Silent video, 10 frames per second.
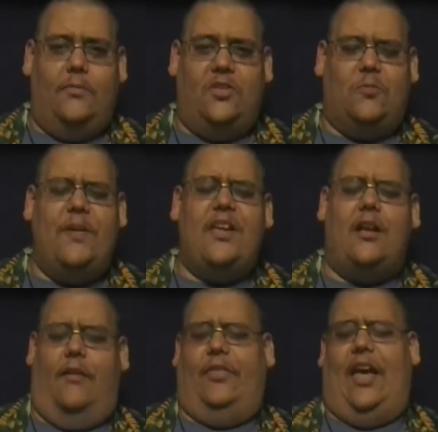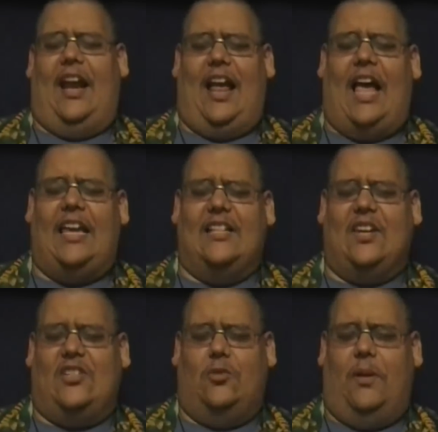Speaking of that, I guess
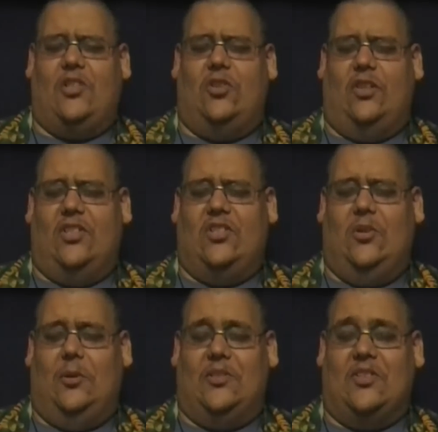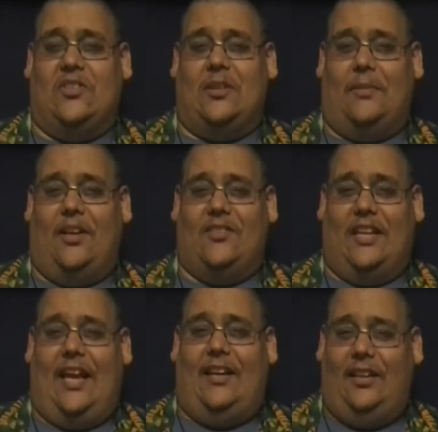I should mention this too, because this is something else
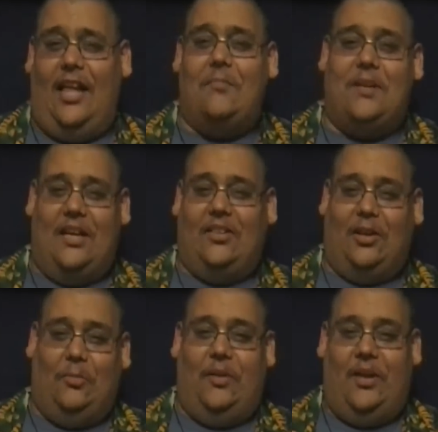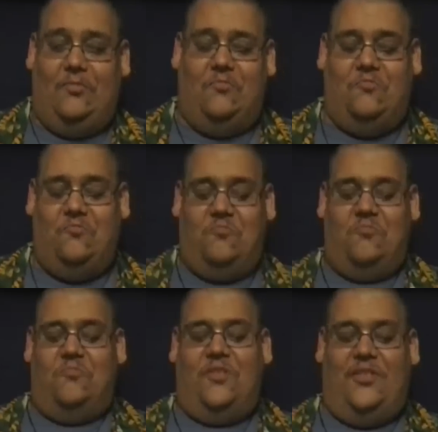that kind of led me a little bit.
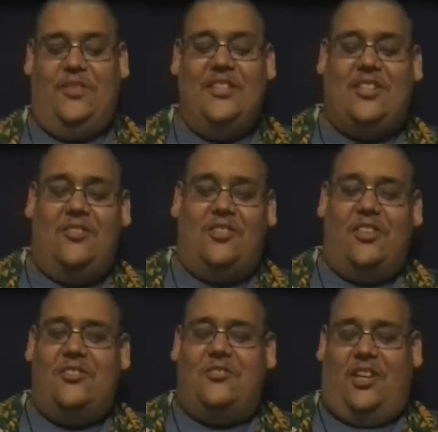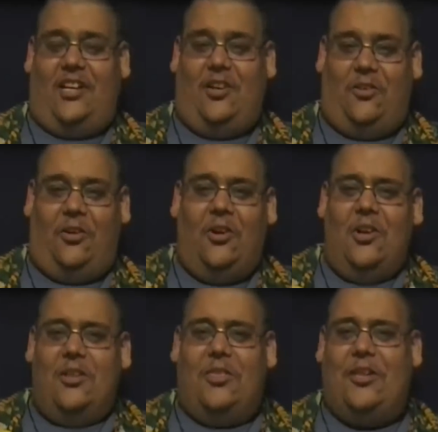This year's like another
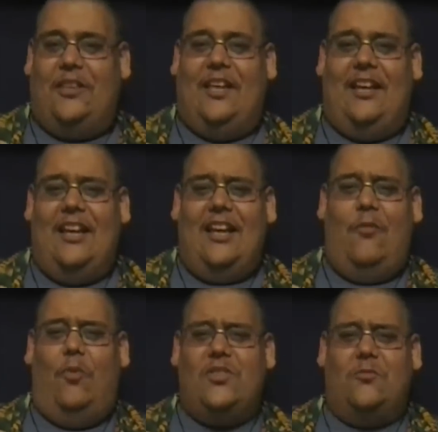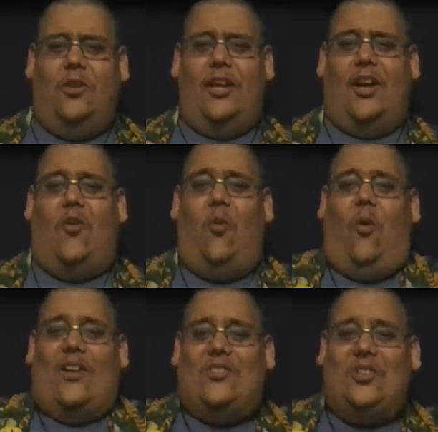thing that it wasn't really a
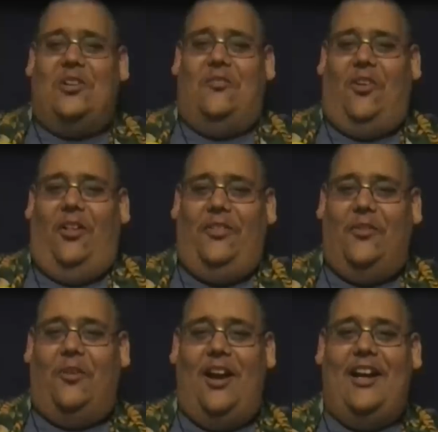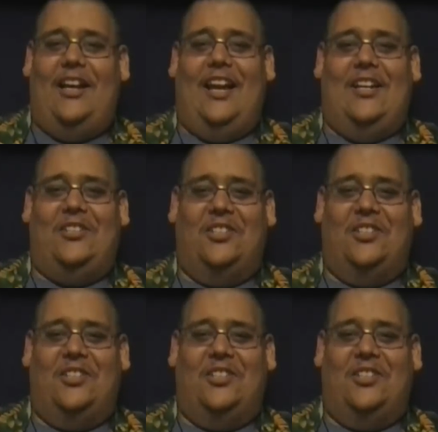question involving writing. It